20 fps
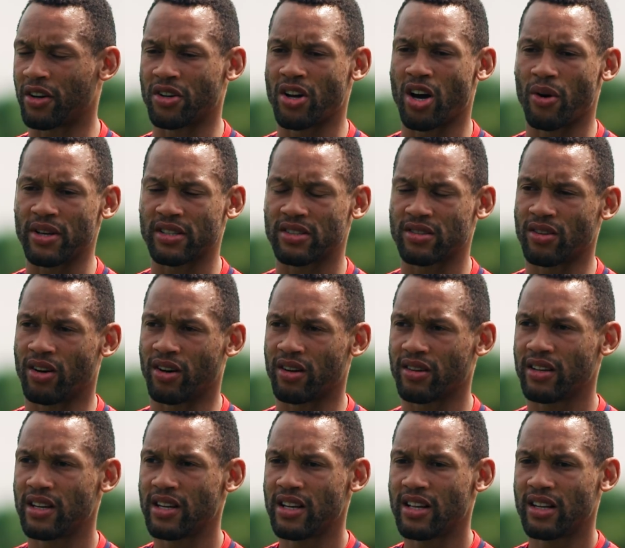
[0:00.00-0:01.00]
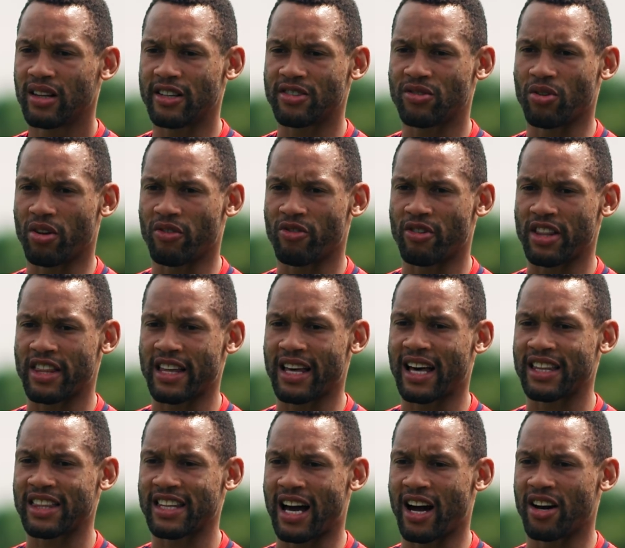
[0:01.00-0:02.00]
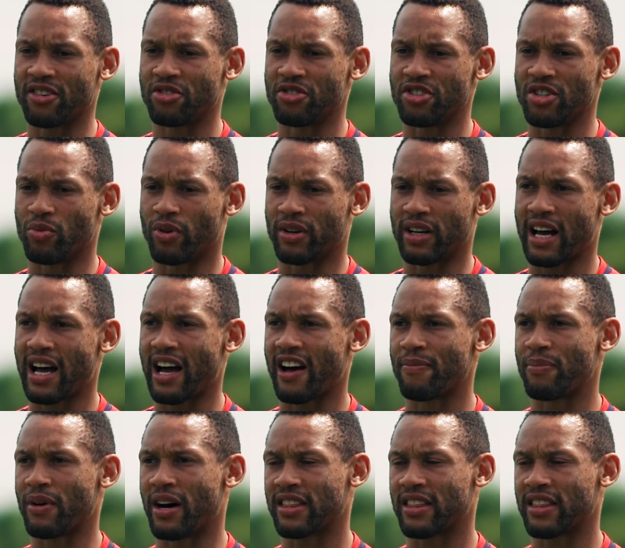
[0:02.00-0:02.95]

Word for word: I know it's not it's not really the, attitude you want to have. But